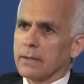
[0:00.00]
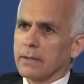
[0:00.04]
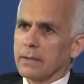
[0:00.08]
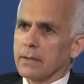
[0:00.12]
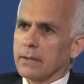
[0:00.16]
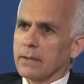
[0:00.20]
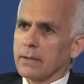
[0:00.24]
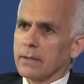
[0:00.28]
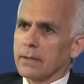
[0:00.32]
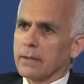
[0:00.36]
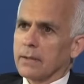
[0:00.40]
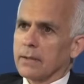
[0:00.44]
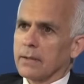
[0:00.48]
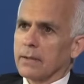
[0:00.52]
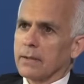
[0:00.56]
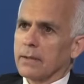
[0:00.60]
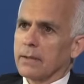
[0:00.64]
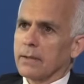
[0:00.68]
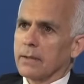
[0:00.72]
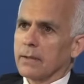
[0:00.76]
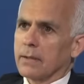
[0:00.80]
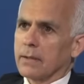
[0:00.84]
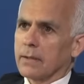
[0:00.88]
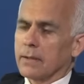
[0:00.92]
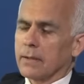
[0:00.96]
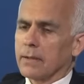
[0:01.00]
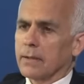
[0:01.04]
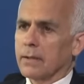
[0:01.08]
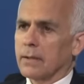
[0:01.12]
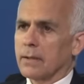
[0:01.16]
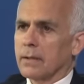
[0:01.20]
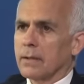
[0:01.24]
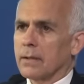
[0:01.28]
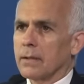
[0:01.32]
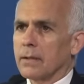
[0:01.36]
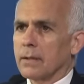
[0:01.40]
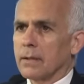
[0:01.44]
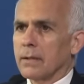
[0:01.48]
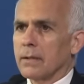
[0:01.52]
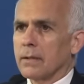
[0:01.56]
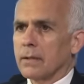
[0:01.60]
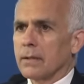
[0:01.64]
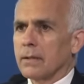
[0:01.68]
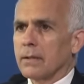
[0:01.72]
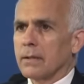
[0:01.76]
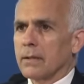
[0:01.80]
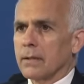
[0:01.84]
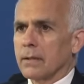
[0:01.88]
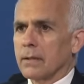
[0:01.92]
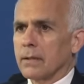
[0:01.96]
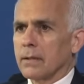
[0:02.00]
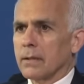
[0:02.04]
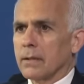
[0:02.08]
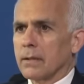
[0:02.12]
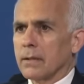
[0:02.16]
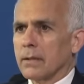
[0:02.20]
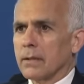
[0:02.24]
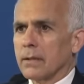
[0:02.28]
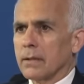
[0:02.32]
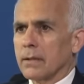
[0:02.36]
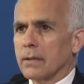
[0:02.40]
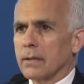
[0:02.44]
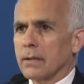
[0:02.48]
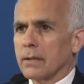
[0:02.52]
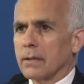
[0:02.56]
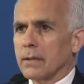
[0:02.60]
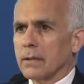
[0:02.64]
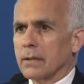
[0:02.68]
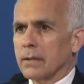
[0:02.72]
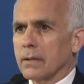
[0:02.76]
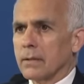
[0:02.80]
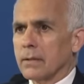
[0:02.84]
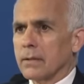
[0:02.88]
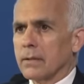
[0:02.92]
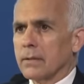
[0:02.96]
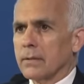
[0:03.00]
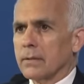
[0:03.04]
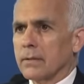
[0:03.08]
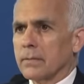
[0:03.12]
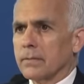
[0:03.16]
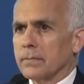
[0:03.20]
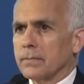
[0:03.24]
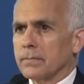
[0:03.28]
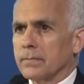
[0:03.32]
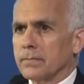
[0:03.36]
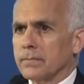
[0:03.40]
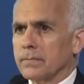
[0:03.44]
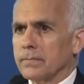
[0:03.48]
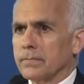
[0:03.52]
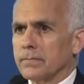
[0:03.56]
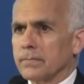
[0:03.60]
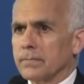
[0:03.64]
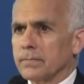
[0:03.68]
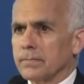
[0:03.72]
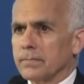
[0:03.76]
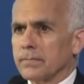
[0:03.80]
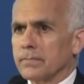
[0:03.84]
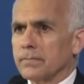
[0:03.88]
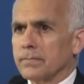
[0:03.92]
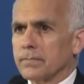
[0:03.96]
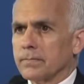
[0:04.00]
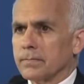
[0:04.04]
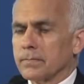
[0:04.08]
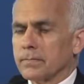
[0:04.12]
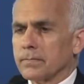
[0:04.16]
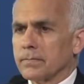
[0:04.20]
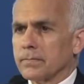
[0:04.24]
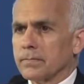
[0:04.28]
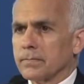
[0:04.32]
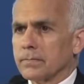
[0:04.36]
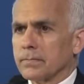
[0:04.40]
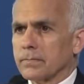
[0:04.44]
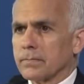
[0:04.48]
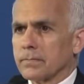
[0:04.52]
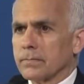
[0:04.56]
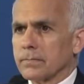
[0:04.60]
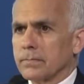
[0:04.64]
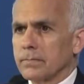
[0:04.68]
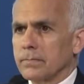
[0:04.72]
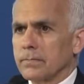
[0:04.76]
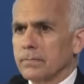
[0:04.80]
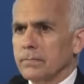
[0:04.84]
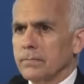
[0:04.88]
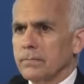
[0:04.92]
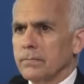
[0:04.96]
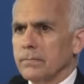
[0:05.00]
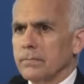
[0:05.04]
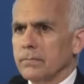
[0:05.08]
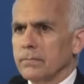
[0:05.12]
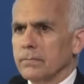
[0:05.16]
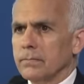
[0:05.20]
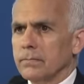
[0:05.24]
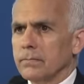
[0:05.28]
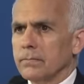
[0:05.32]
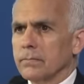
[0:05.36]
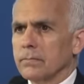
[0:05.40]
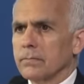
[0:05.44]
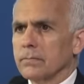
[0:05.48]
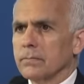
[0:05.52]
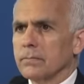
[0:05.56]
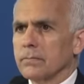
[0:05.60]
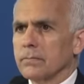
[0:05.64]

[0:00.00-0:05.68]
(not speaking)